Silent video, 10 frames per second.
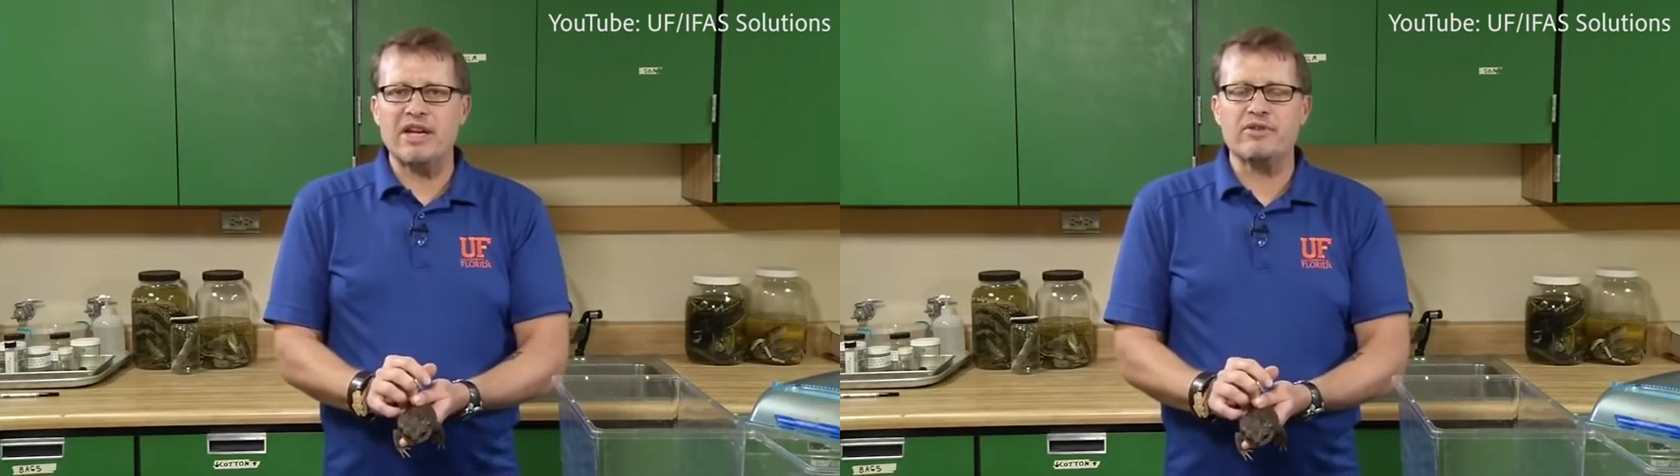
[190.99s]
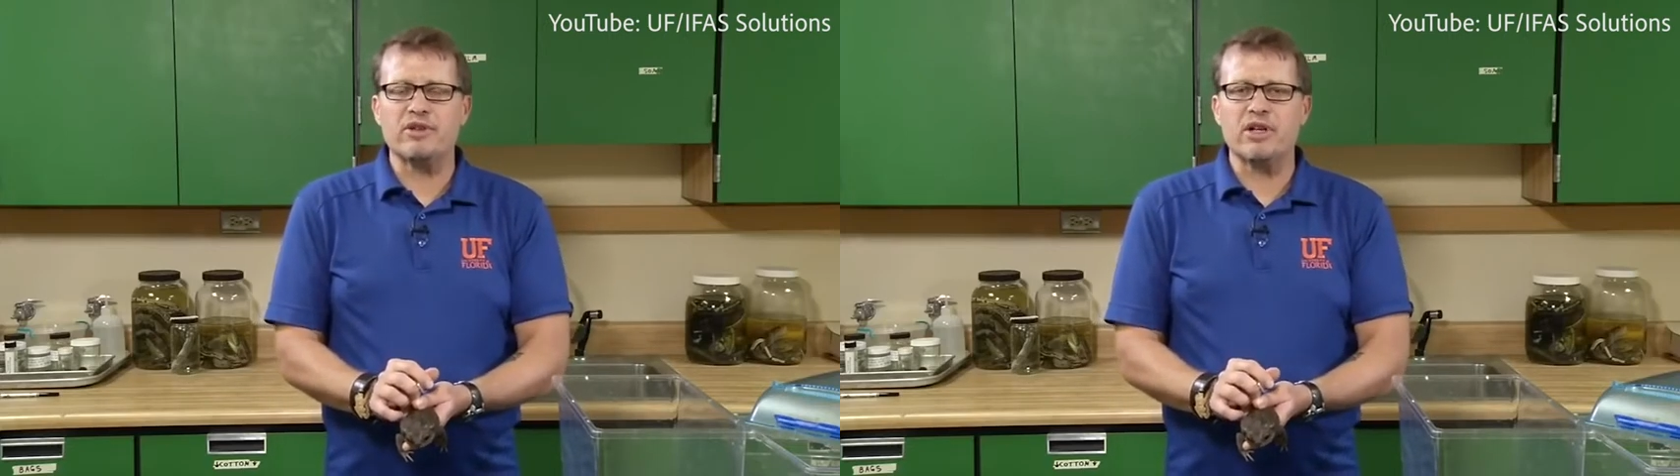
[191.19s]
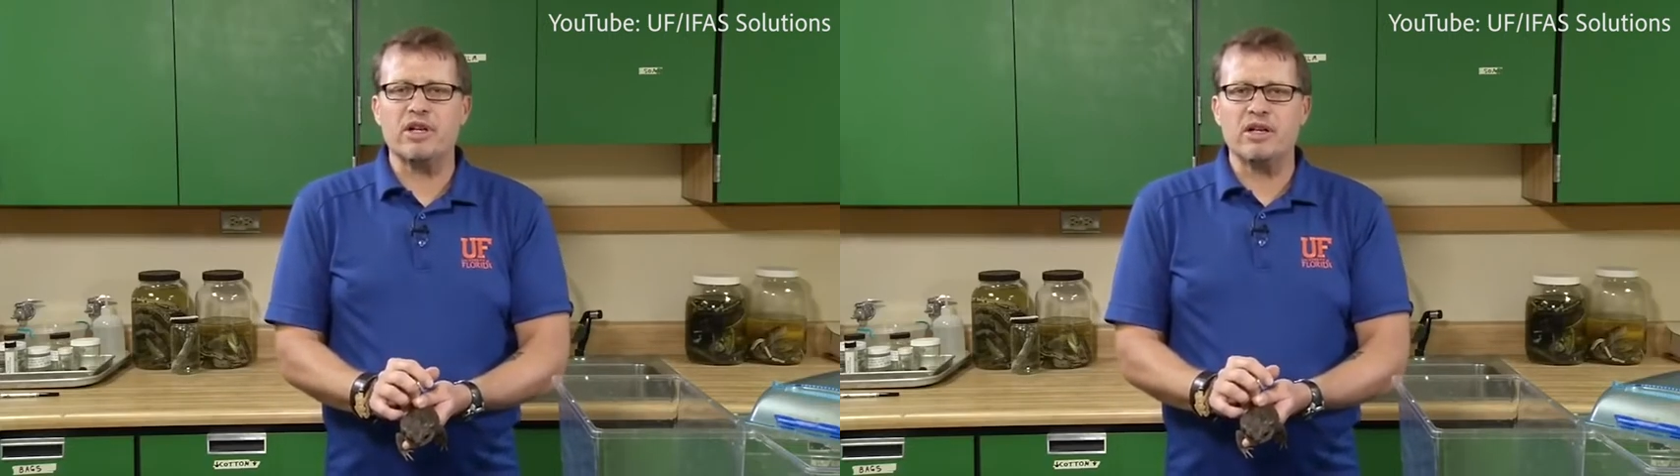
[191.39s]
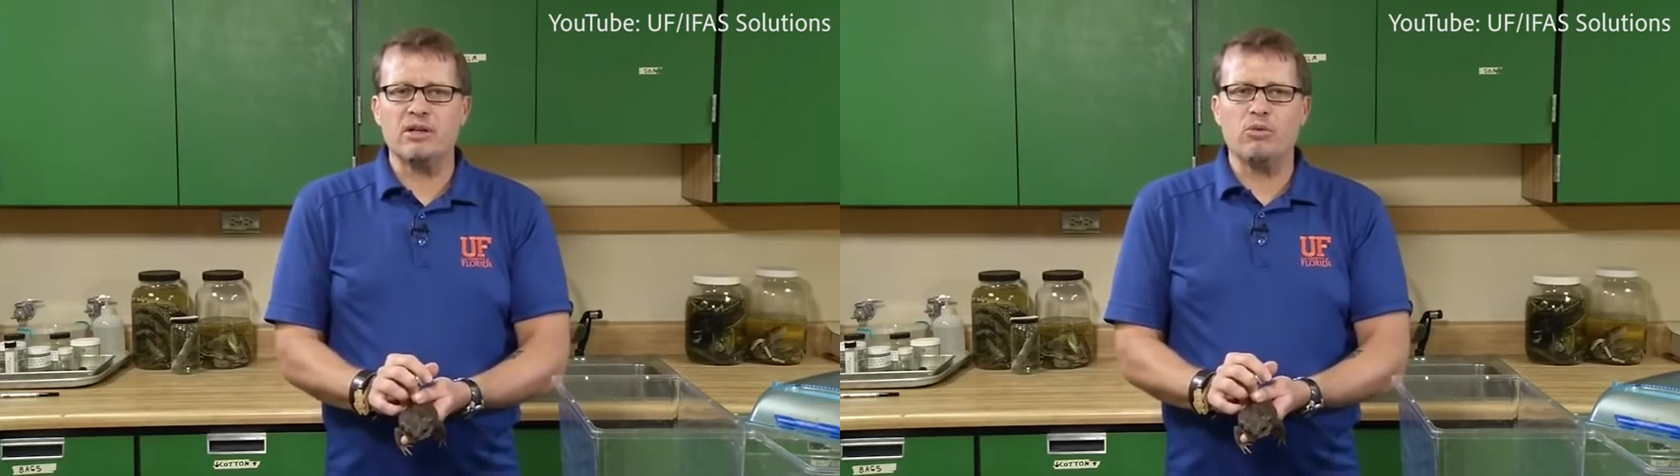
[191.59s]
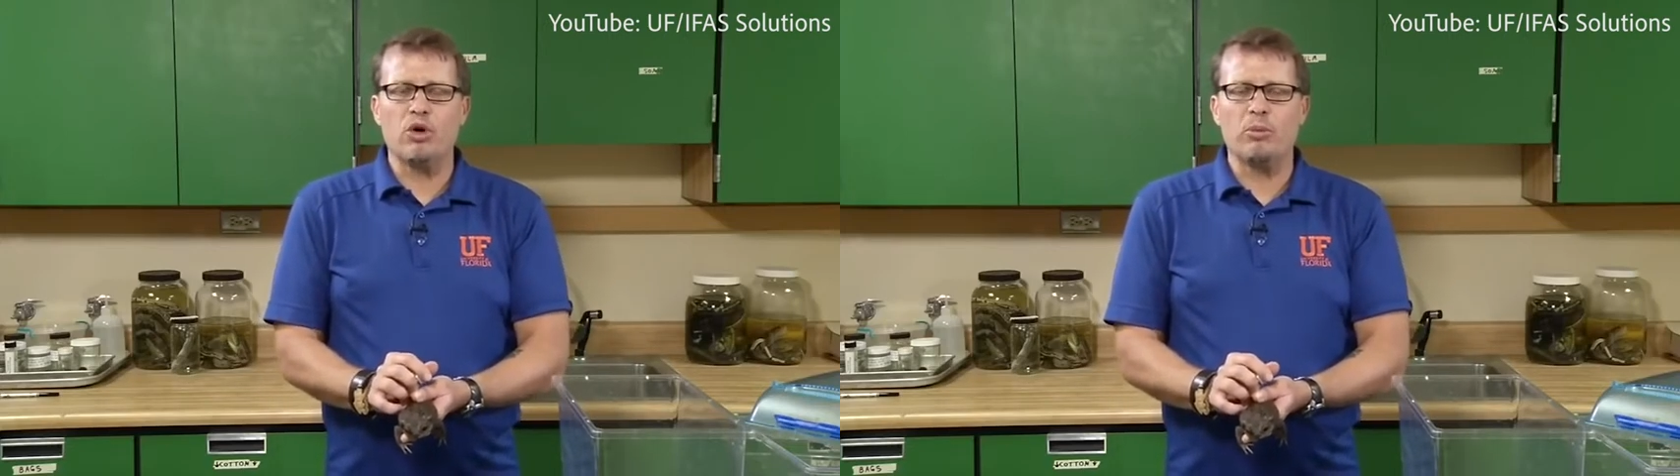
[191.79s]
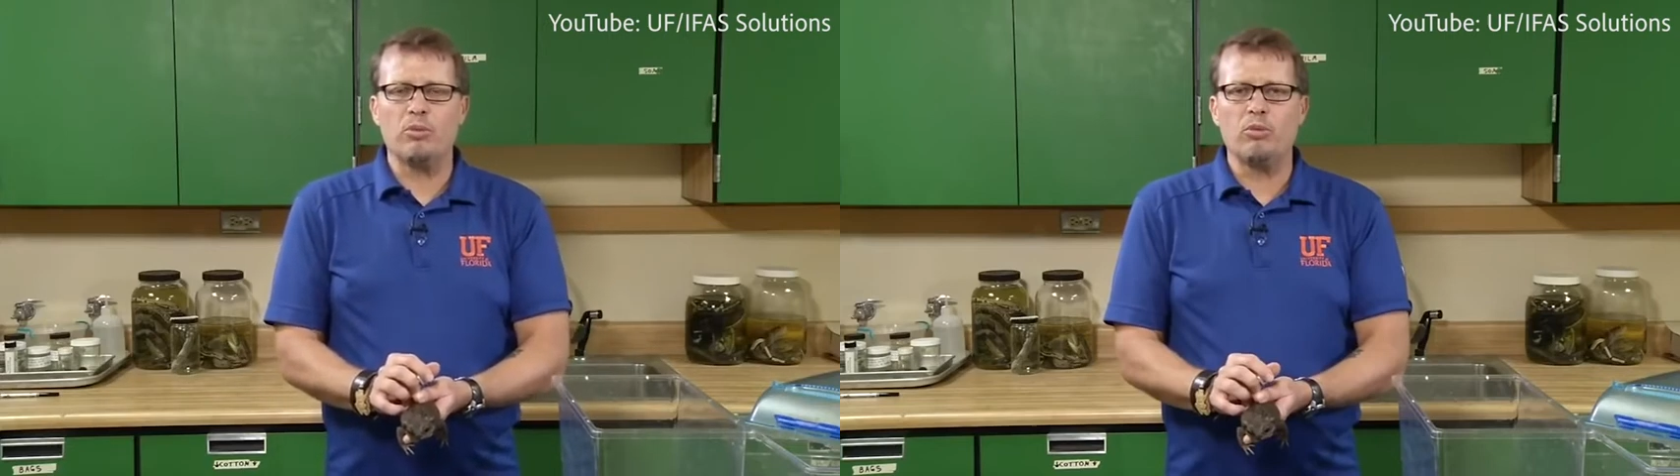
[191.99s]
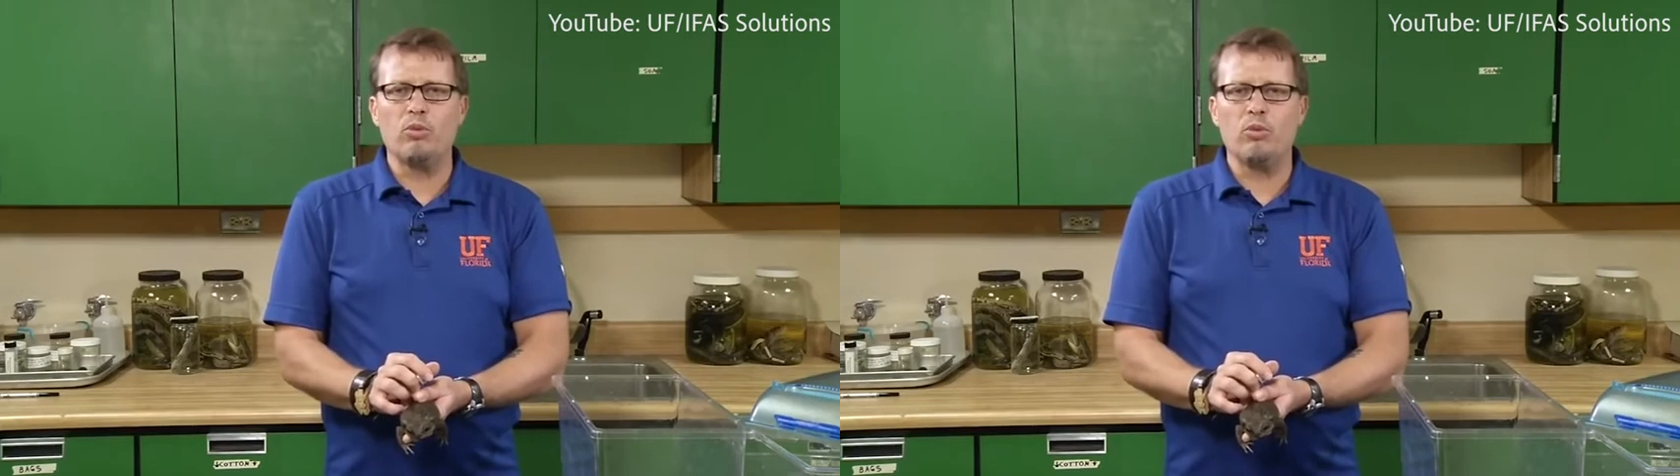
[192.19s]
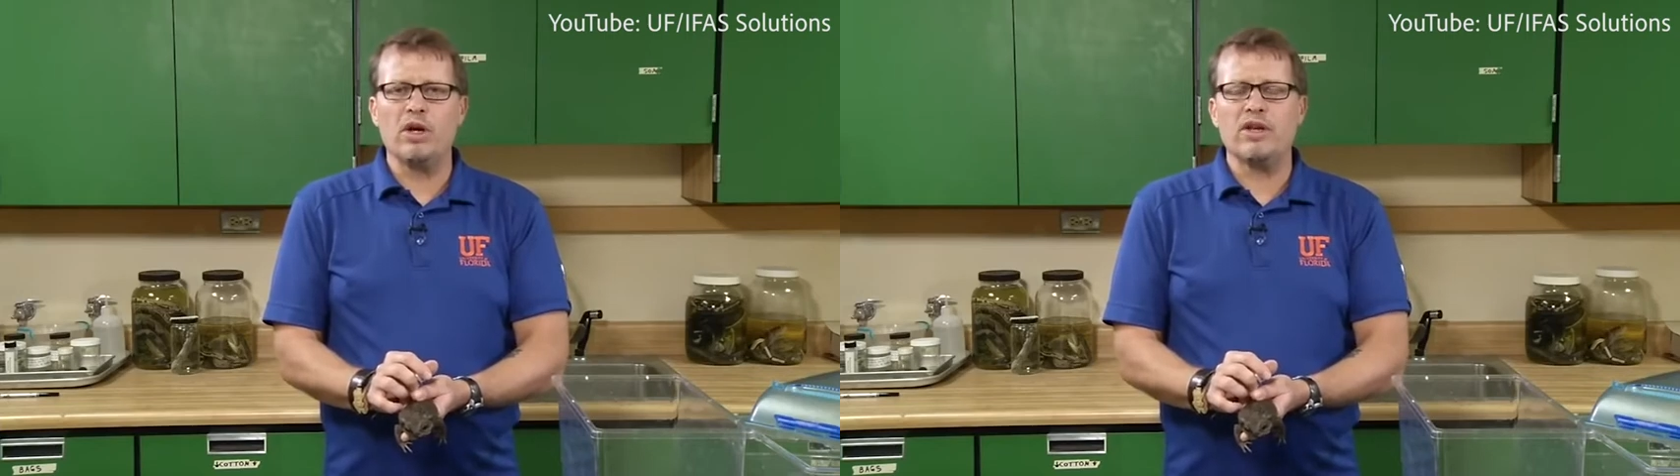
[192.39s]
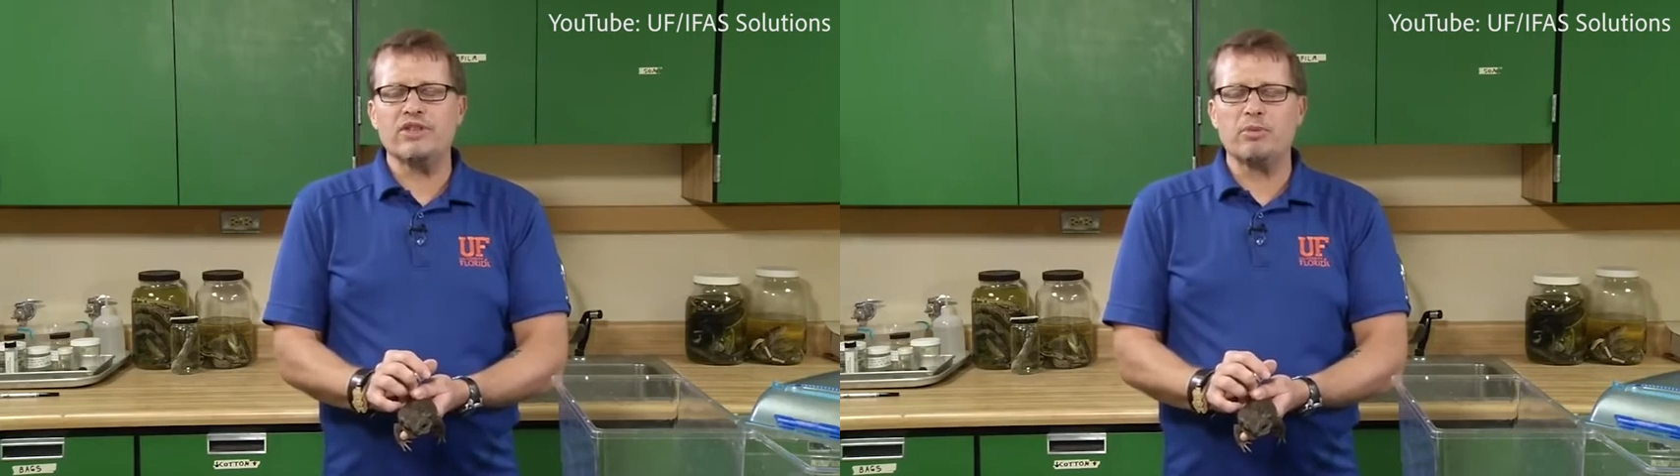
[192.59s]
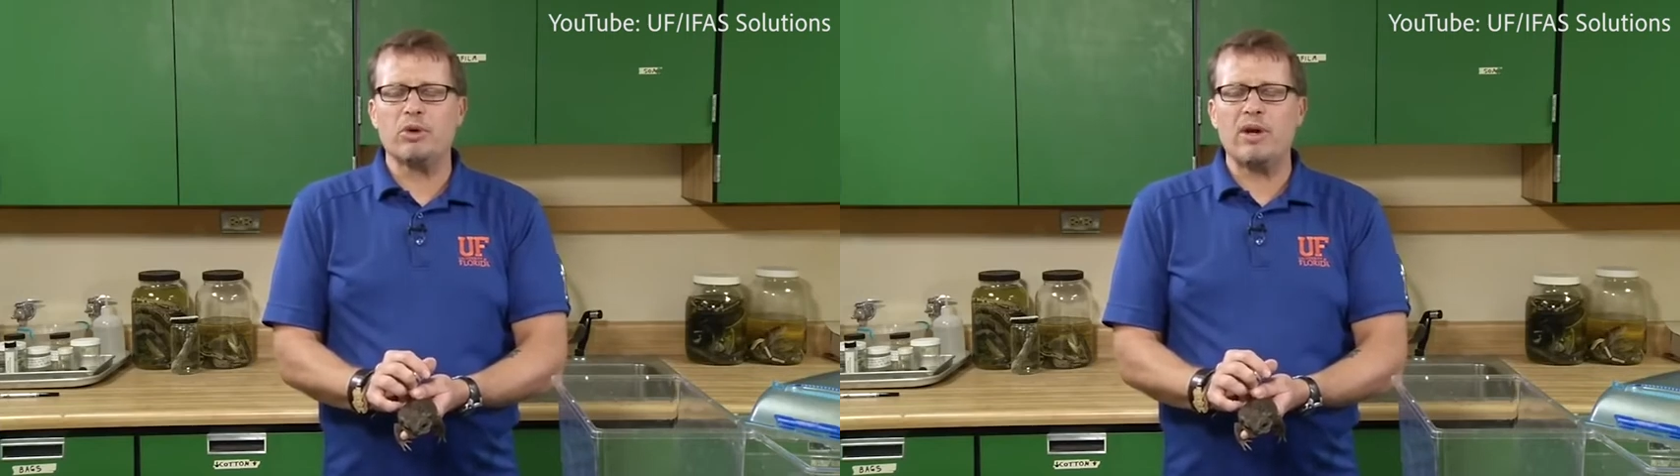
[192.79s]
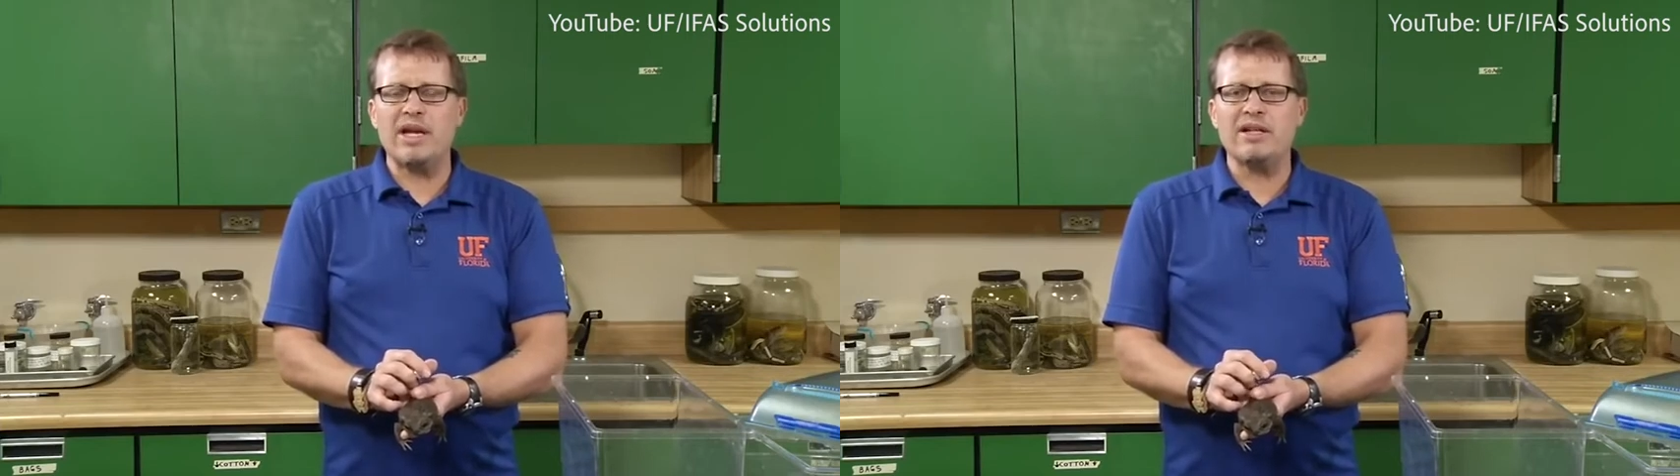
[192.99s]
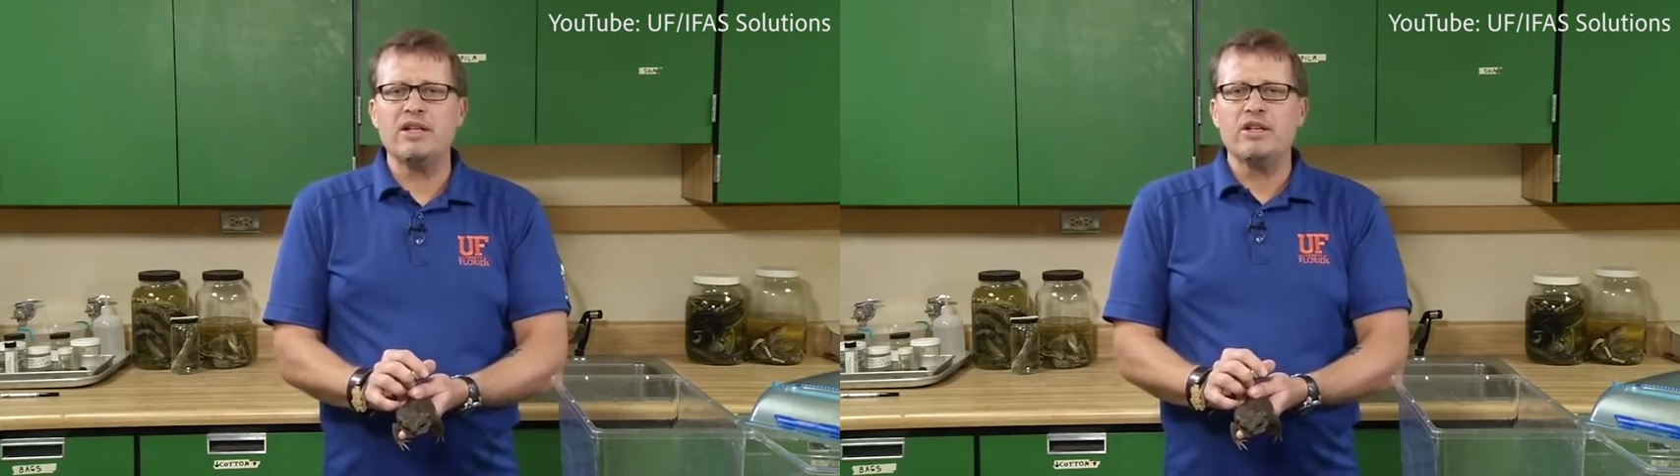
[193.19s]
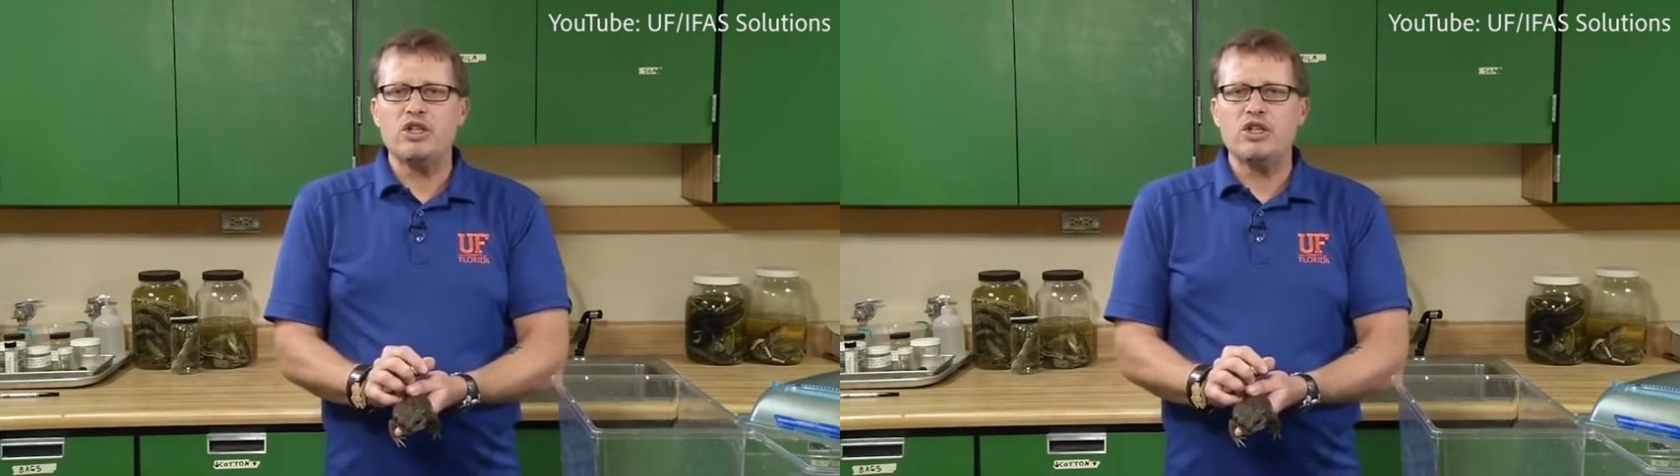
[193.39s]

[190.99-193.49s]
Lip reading: after a warm summer rain,